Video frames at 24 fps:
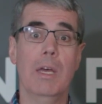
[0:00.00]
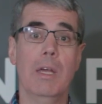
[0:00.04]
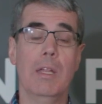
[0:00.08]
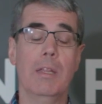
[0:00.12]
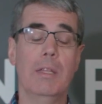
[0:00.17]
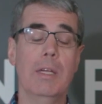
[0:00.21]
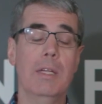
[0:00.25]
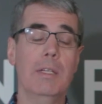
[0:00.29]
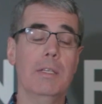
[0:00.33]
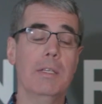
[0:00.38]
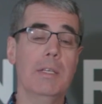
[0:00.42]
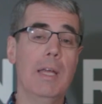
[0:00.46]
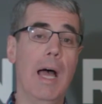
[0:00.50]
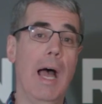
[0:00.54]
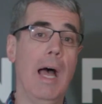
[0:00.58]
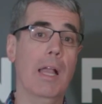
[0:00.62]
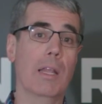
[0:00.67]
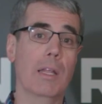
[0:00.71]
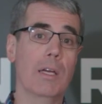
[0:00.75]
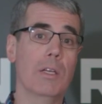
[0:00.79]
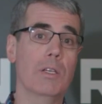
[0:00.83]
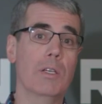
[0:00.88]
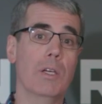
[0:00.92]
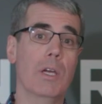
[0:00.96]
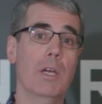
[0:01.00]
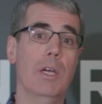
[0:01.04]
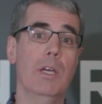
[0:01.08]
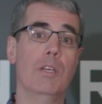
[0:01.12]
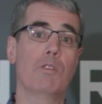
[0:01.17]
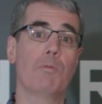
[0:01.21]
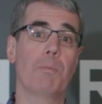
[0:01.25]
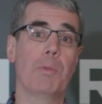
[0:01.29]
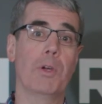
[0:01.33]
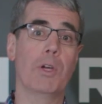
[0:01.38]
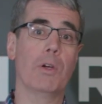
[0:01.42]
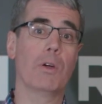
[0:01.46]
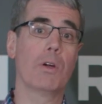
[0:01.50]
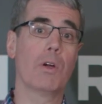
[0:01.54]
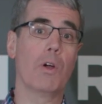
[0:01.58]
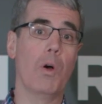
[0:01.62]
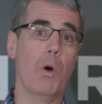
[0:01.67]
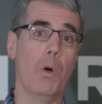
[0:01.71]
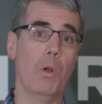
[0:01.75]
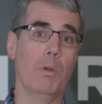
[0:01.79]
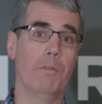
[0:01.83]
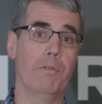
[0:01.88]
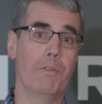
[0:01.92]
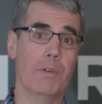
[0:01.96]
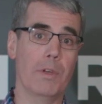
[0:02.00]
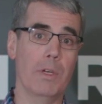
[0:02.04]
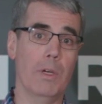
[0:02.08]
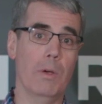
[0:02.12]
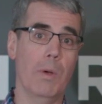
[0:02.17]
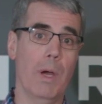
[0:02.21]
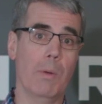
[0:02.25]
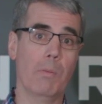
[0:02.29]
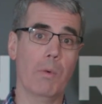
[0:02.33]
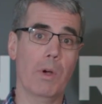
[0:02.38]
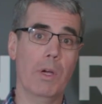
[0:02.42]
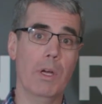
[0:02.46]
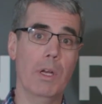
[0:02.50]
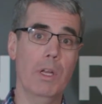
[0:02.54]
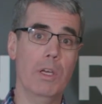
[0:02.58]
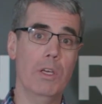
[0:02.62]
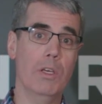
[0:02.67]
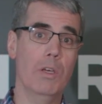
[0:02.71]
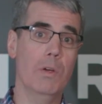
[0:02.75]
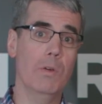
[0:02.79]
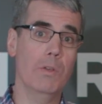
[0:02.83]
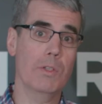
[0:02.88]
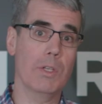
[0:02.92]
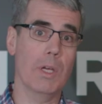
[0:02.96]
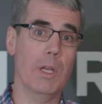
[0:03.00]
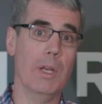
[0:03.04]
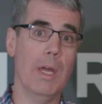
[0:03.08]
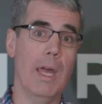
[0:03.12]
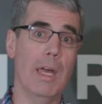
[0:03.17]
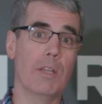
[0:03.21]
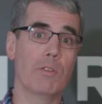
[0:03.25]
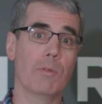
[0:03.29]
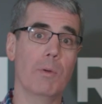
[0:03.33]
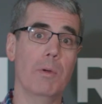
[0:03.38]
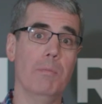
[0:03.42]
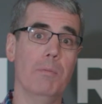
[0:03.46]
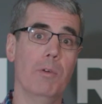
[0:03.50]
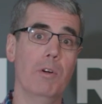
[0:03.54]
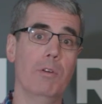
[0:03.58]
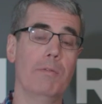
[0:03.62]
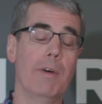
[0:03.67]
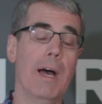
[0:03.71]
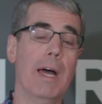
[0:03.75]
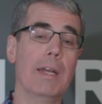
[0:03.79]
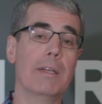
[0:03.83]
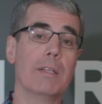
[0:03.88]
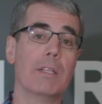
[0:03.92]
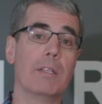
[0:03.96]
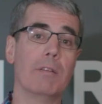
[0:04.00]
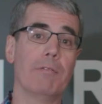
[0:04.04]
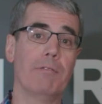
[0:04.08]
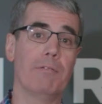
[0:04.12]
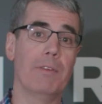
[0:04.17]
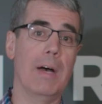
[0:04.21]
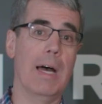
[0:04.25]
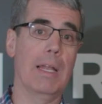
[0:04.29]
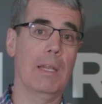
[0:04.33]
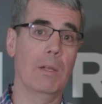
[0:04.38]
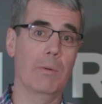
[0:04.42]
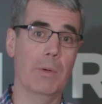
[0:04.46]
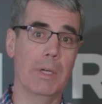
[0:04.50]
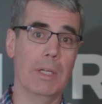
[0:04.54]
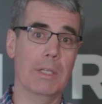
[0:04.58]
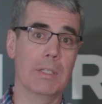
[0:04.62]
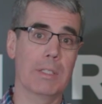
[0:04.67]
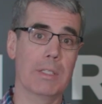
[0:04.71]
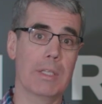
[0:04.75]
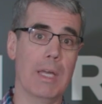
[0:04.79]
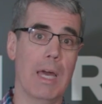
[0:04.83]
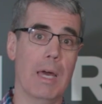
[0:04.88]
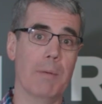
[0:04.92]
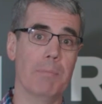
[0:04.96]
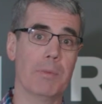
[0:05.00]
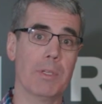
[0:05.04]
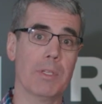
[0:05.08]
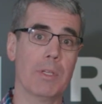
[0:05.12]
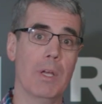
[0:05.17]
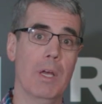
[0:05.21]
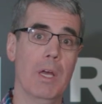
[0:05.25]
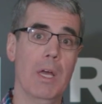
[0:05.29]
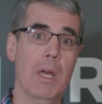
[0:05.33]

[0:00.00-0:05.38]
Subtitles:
This knowledge is pure gold for you, and we're going to use it as we move on to the following steps.